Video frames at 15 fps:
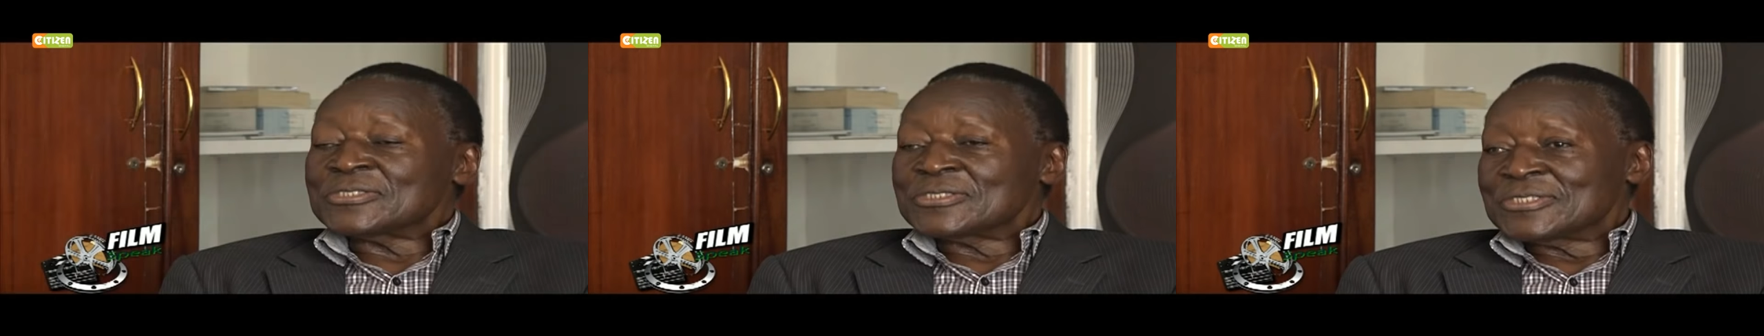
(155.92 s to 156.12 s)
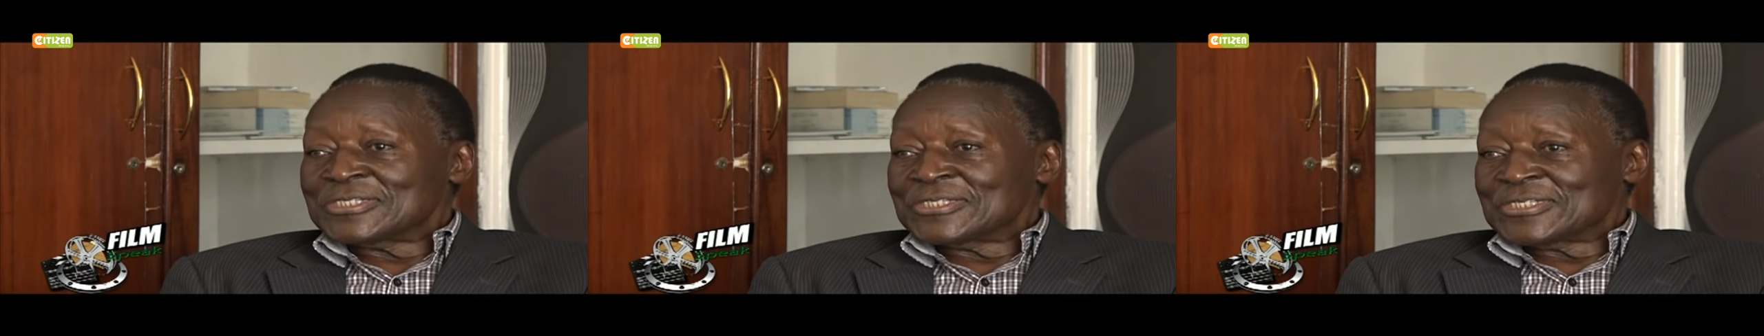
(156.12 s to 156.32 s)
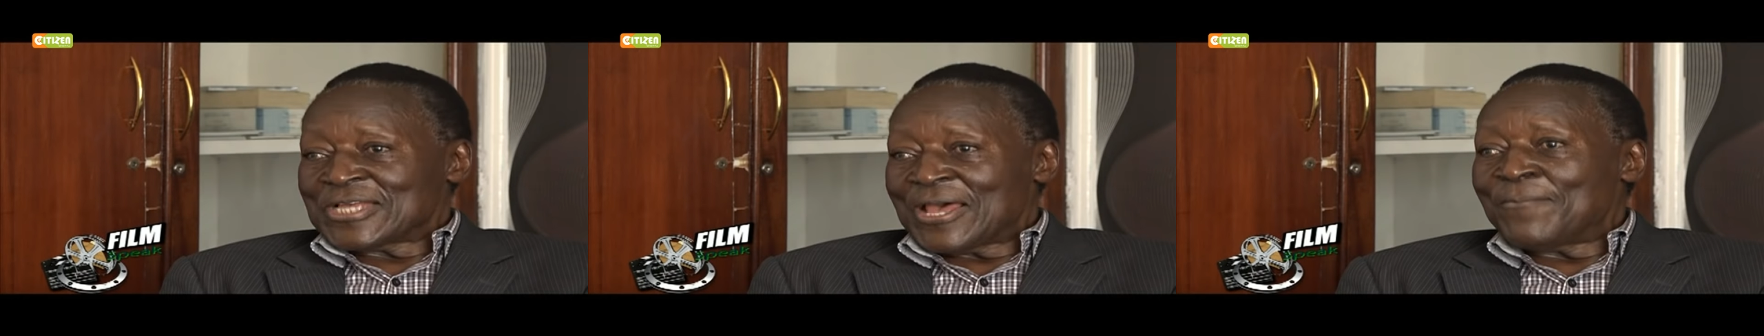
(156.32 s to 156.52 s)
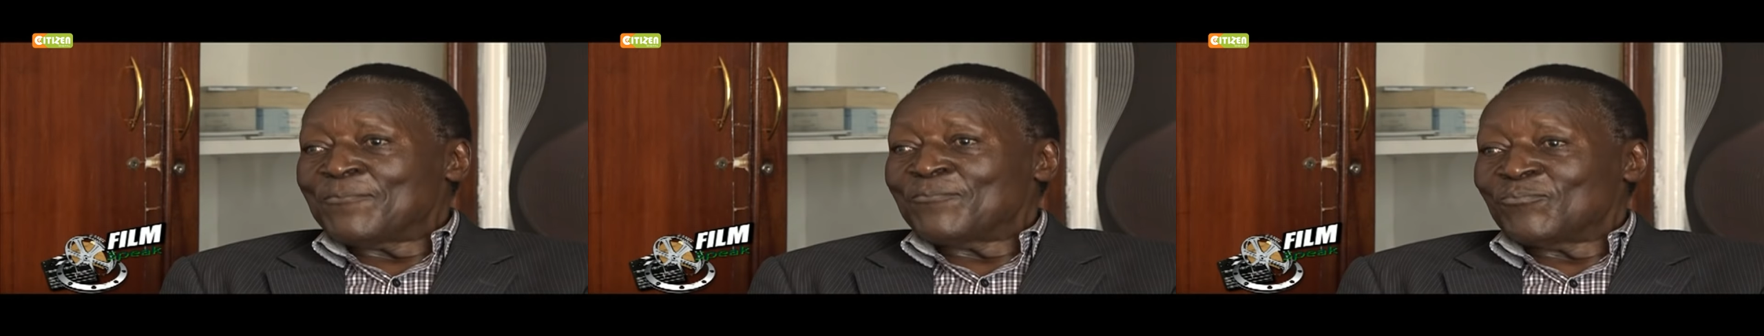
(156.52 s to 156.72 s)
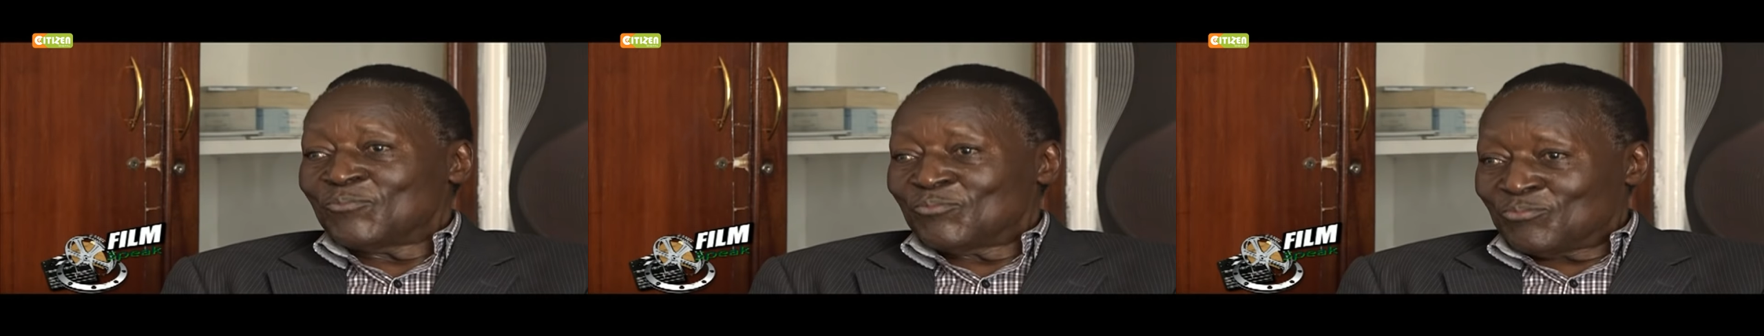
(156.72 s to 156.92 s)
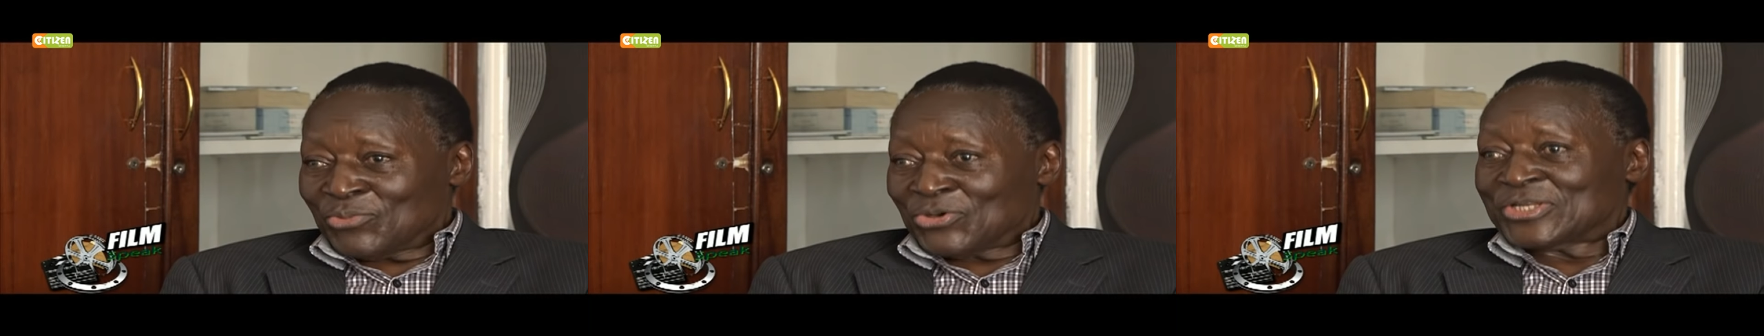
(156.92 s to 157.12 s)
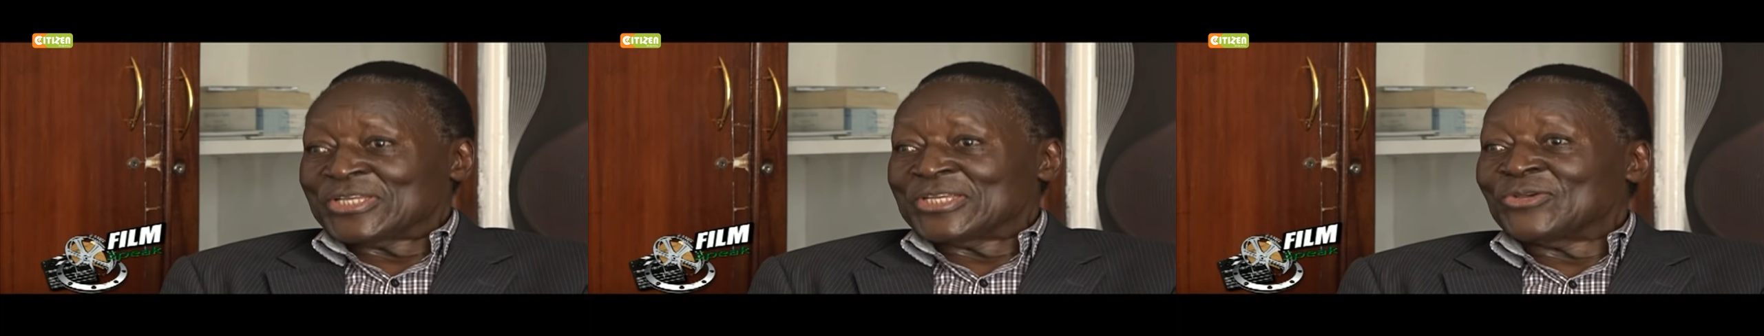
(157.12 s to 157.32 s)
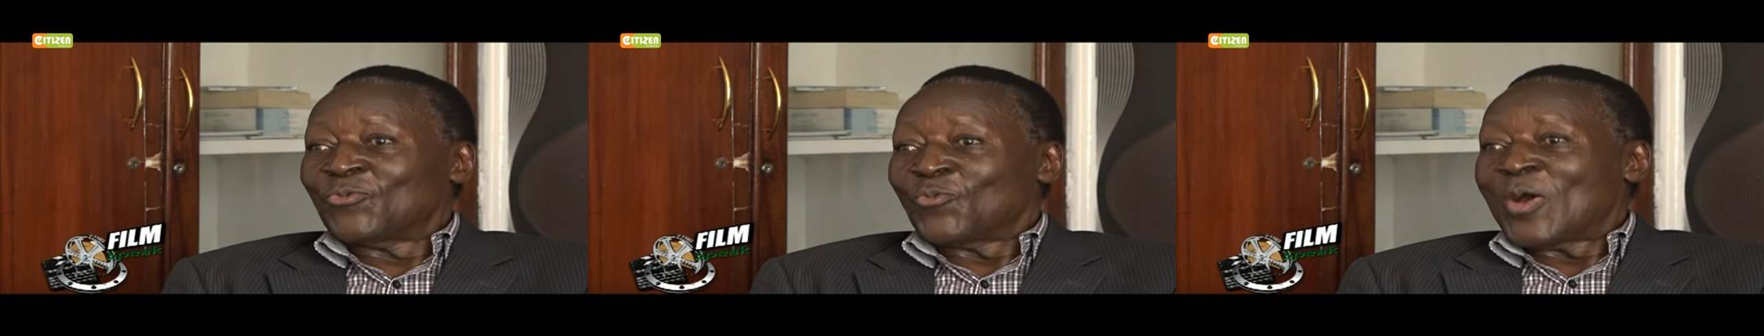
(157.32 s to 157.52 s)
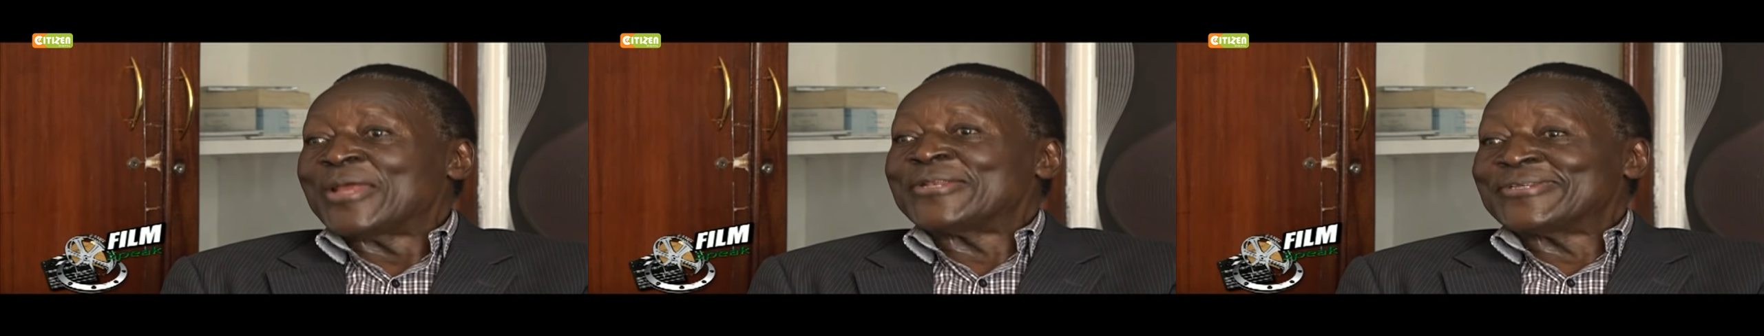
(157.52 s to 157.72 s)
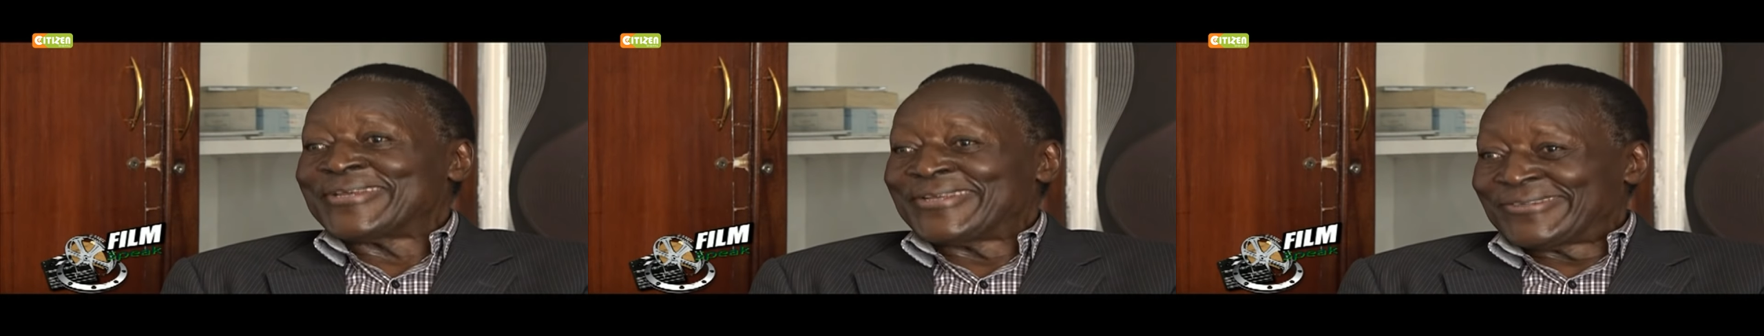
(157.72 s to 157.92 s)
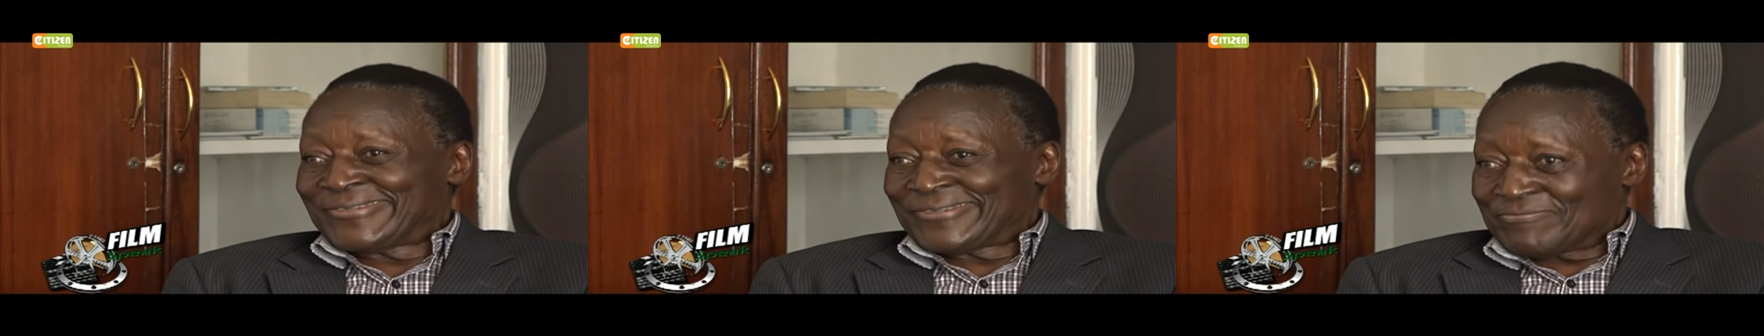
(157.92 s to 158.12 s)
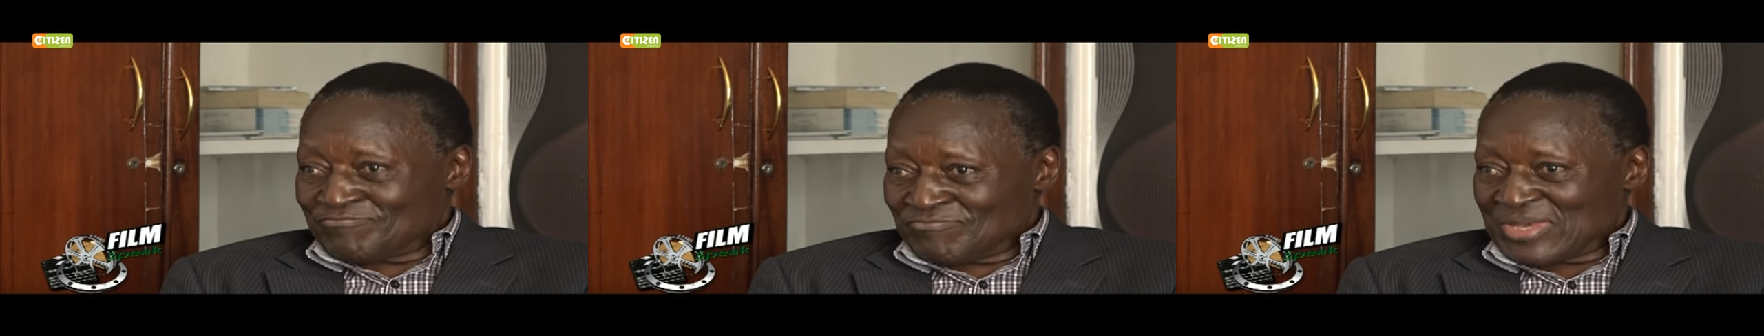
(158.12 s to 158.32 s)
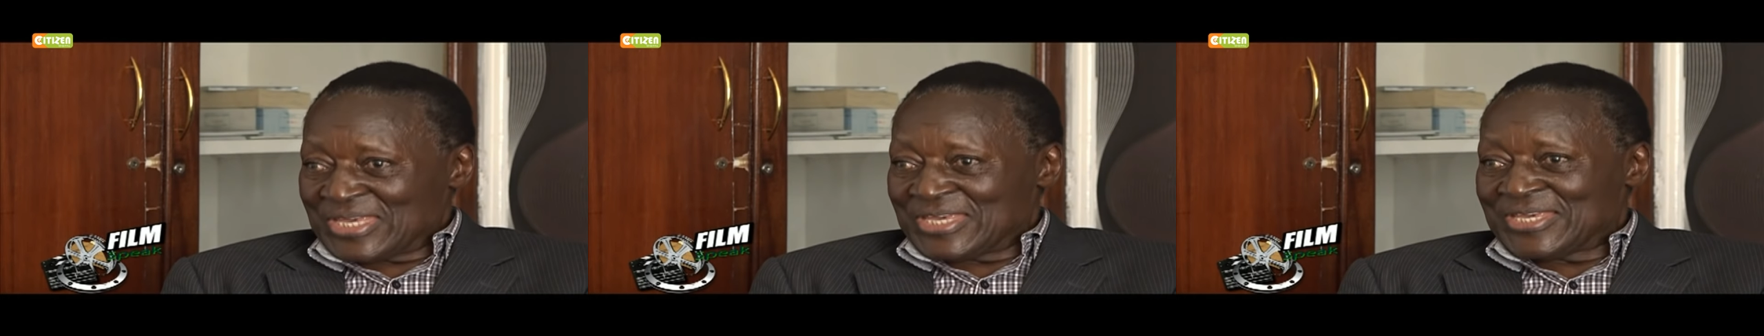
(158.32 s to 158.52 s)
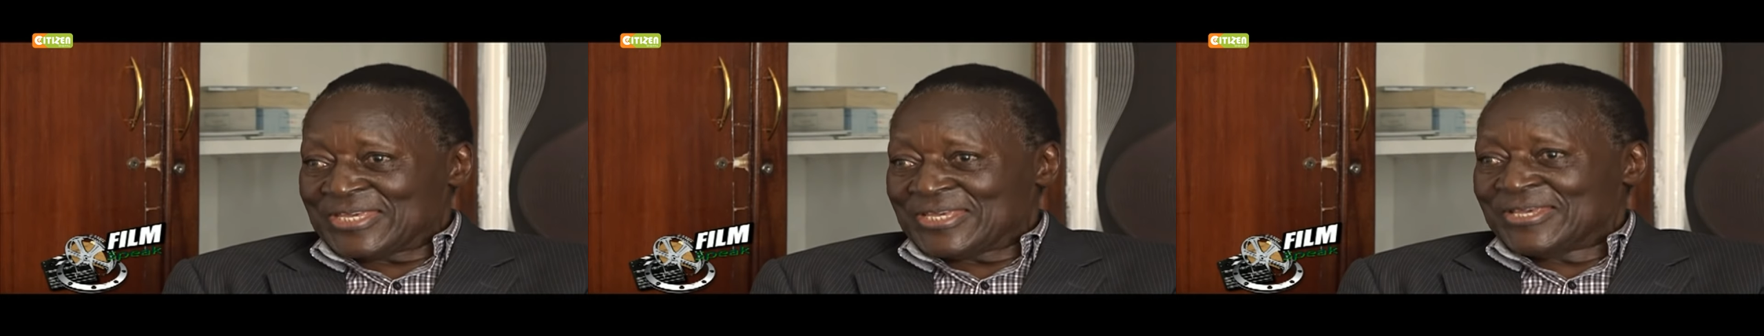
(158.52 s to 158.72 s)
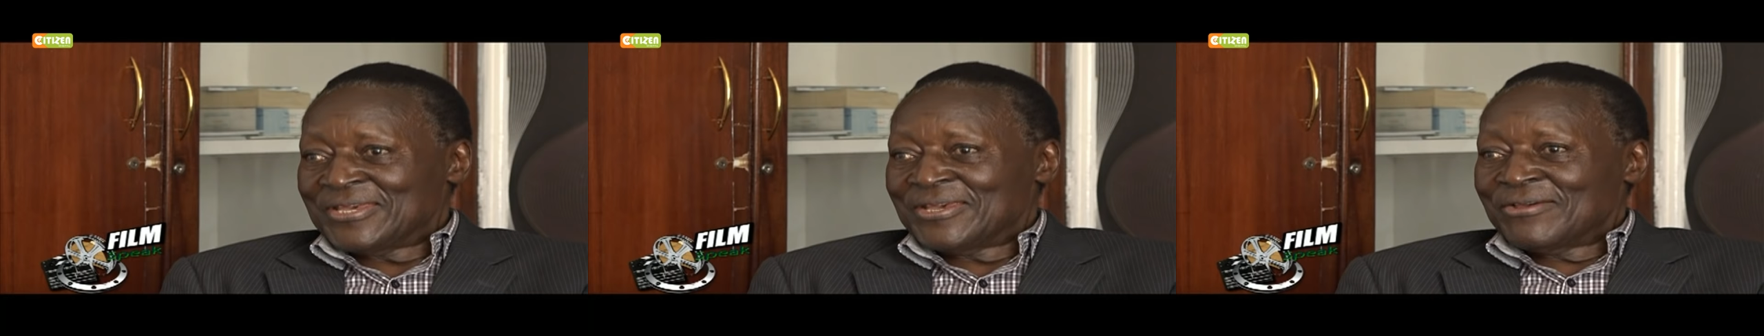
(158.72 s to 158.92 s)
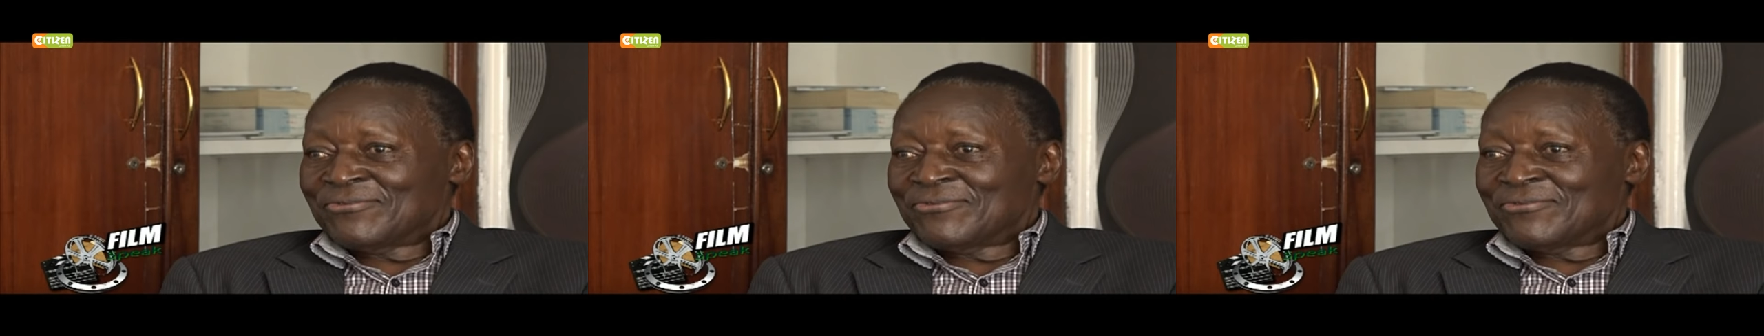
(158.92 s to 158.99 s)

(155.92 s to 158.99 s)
Somebody wanted me